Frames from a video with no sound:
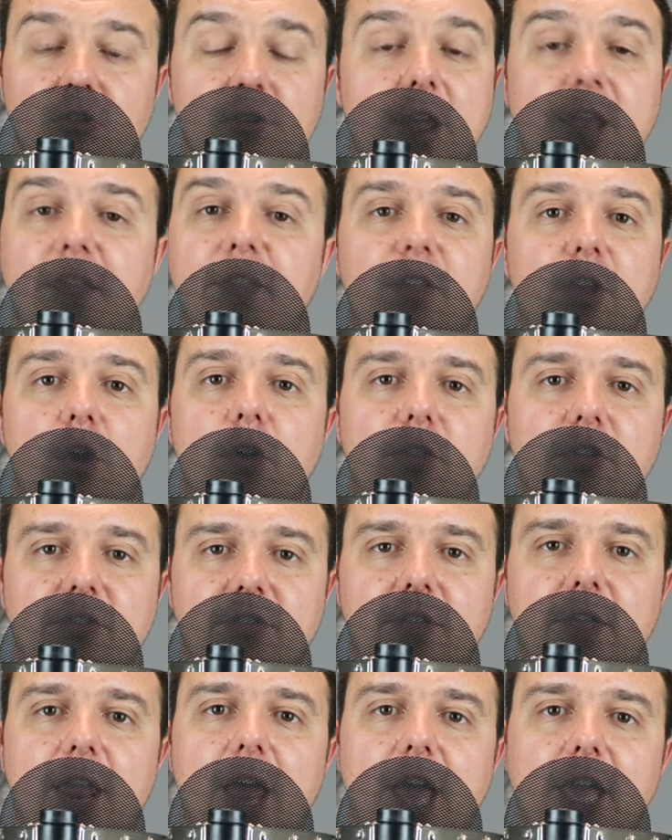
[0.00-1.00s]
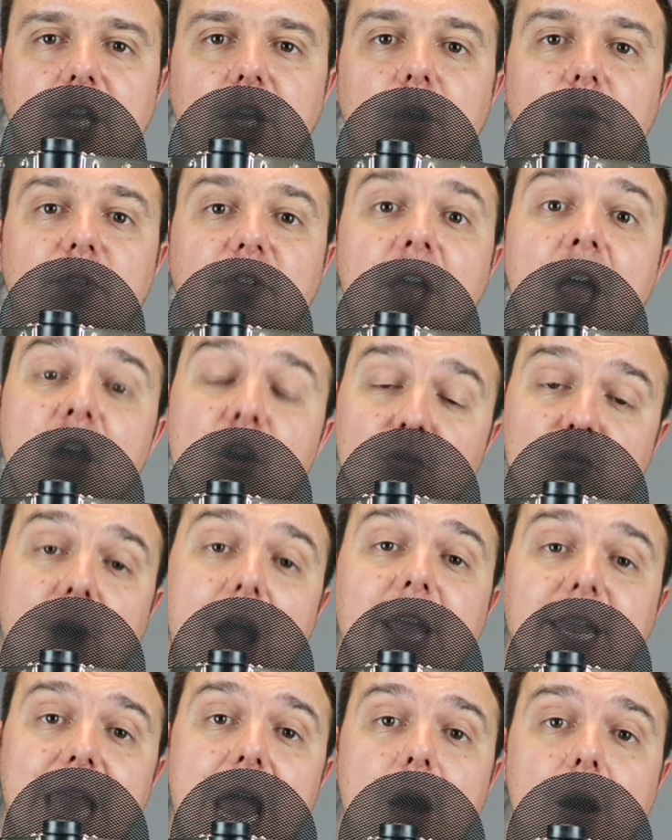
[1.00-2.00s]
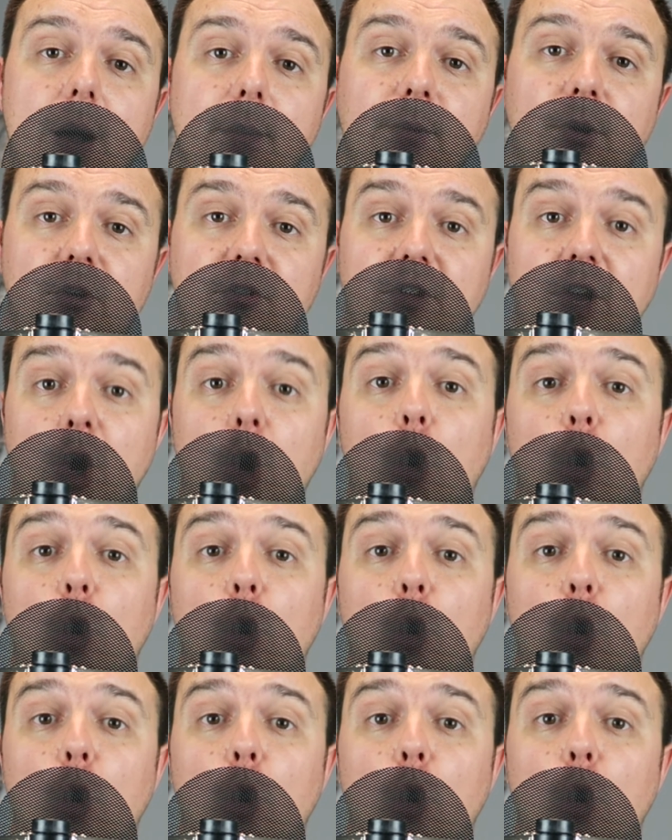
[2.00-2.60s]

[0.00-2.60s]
or any of the others that I use. Right now I'm using